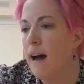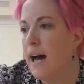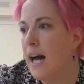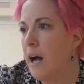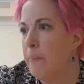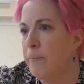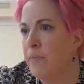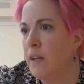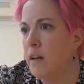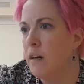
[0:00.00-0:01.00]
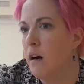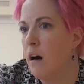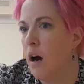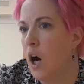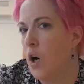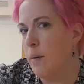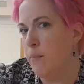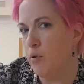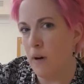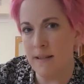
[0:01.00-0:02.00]
are
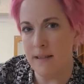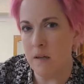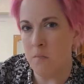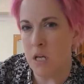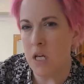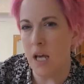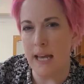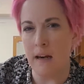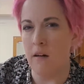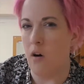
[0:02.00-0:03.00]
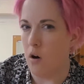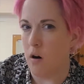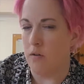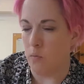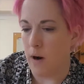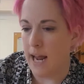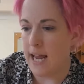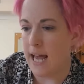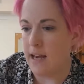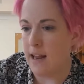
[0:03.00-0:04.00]
impressing me in an odd way,
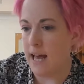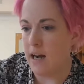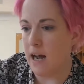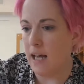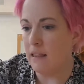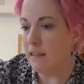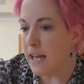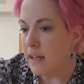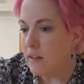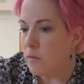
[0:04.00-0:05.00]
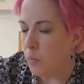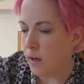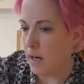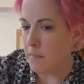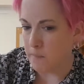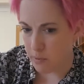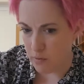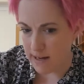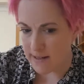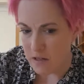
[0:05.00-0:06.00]
and I like it when I'm
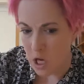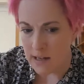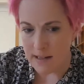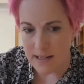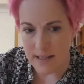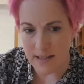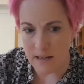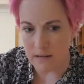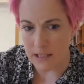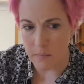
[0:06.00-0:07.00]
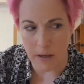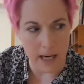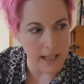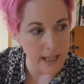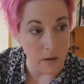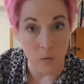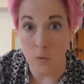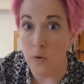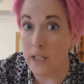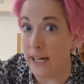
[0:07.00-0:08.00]
impressed, not necessarily by like,
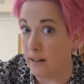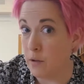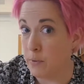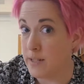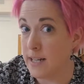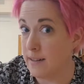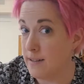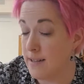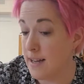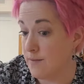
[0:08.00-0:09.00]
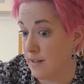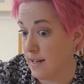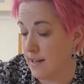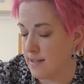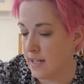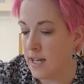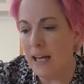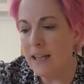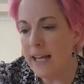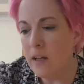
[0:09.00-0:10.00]
ooh, you got 100% in this test, fantastic. I
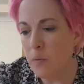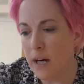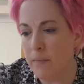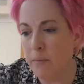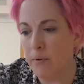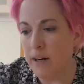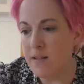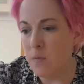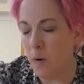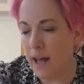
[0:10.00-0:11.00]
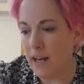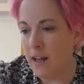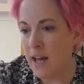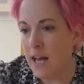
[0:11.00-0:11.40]
like it when I'm impressed when